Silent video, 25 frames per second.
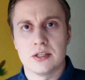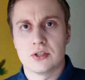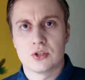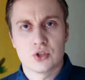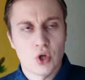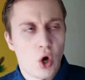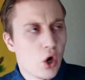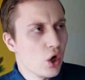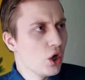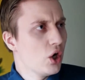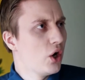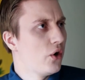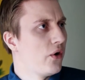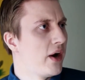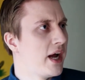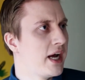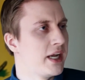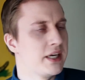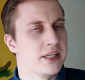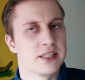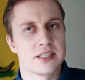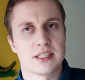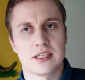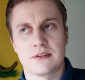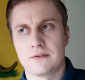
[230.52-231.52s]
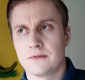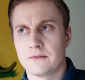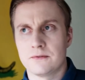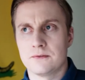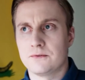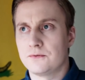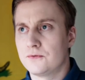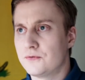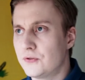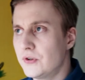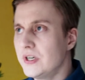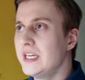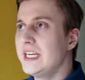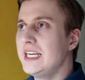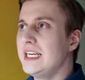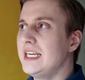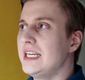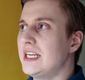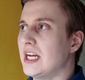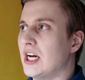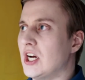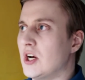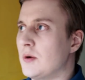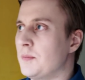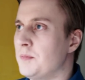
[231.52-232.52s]
tolerance and
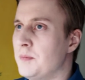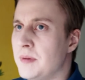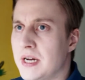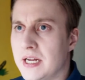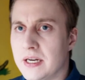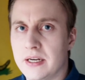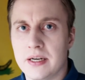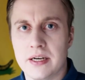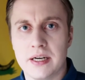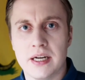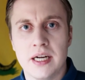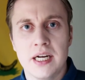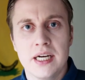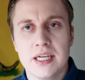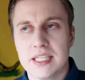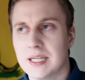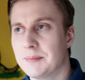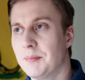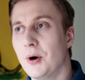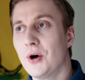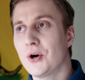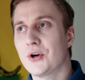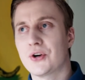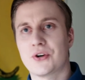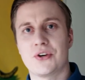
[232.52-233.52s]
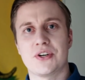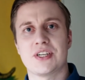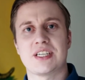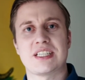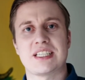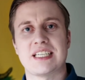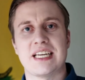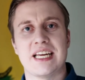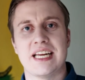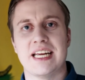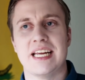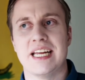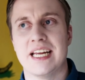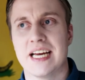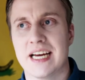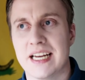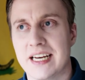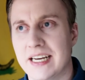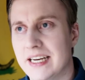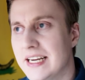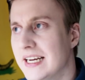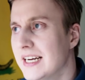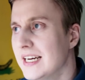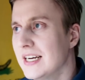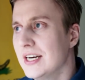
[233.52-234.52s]
freedom and democracy,
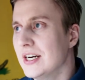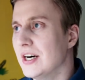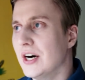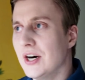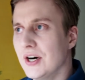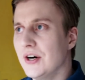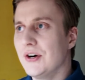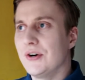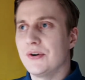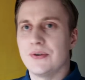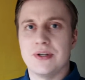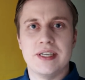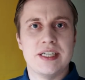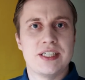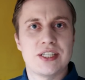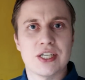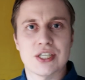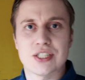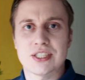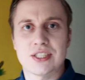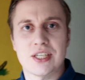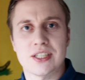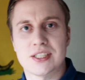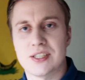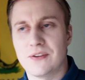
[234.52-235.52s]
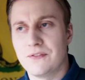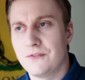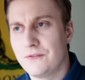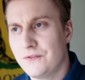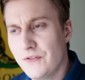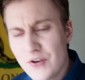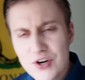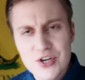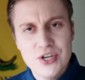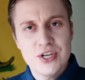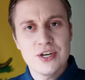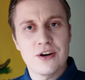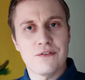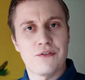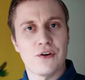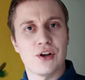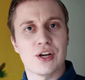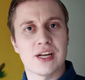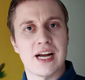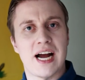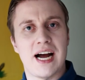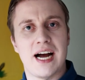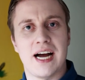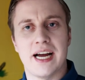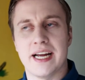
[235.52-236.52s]
and oh, he's just such a wonderful
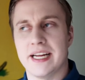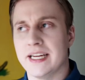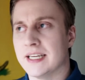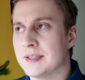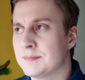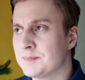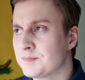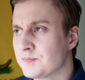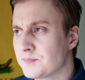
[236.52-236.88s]
guy.